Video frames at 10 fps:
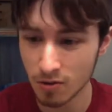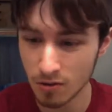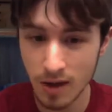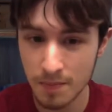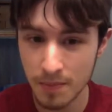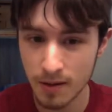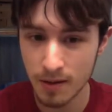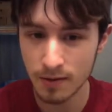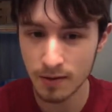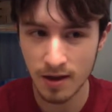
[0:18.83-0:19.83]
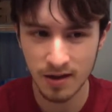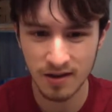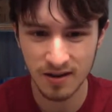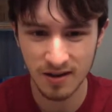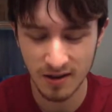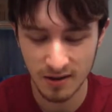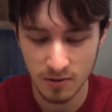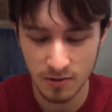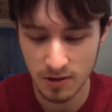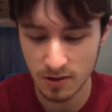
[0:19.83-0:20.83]
lot better than
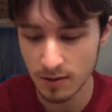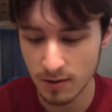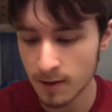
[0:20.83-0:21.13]
using